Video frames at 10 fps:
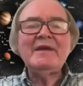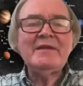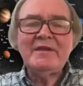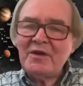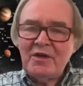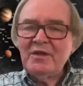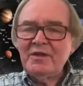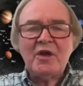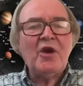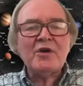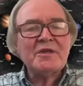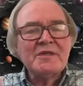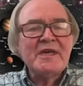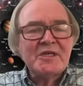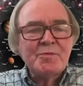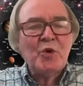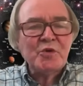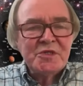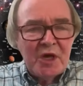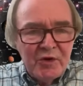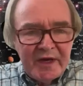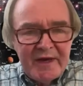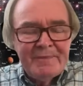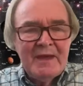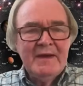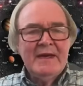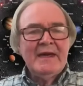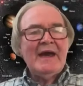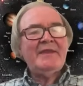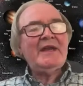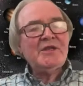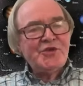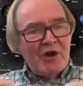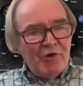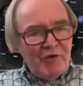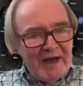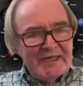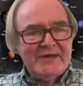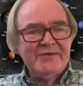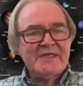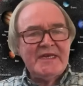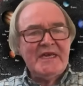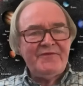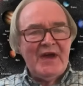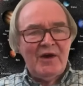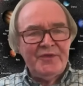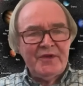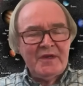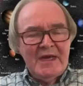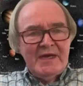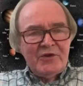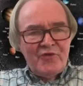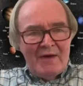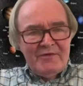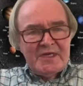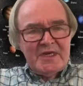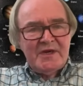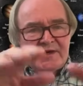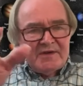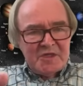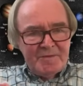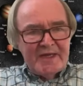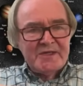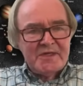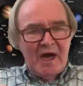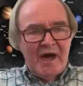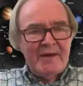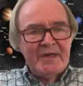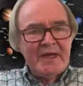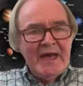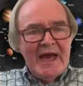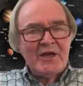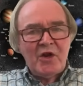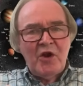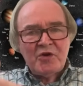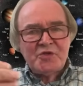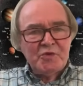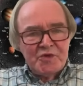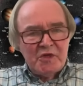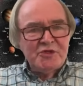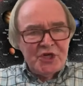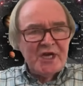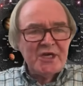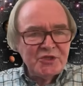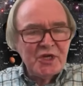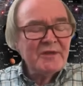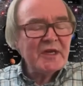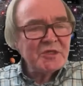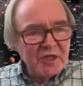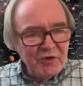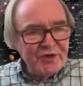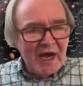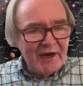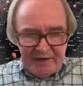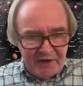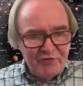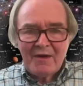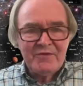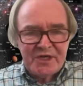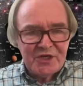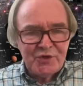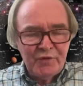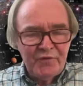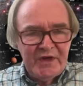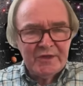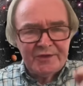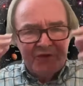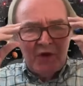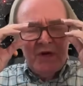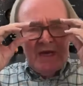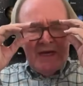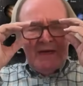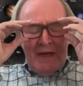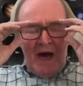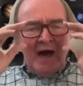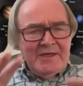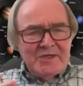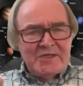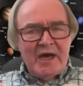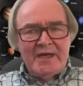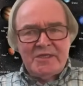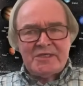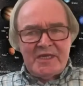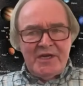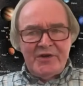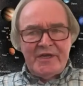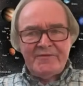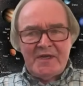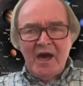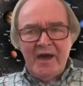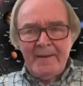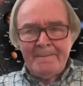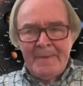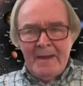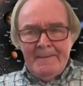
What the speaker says: the clock ticks more slowly. And then in general relativity, he found that gravity curves space-time, and clocks also change. They slow down in a gravitational field. So Einstein's theory of time